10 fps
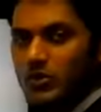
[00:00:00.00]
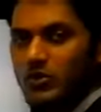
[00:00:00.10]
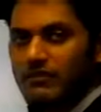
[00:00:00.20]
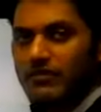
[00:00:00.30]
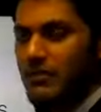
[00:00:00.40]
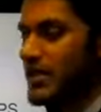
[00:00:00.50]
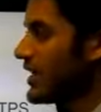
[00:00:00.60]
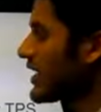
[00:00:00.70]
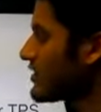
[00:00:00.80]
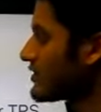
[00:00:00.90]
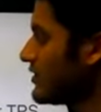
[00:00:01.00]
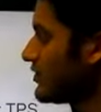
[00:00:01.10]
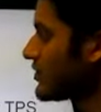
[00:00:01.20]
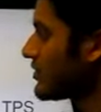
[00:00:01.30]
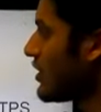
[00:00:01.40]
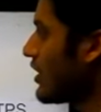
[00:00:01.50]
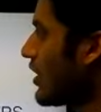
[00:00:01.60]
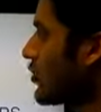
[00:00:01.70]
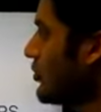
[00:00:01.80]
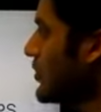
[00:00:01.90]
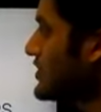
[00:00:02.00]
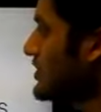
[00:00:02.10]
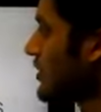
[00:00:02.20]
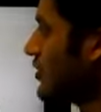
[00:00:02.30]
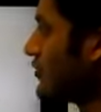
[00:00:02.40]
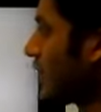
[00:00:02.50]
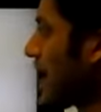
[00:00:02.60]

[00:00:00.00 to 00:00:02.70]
2 FMEA cases on open circuit for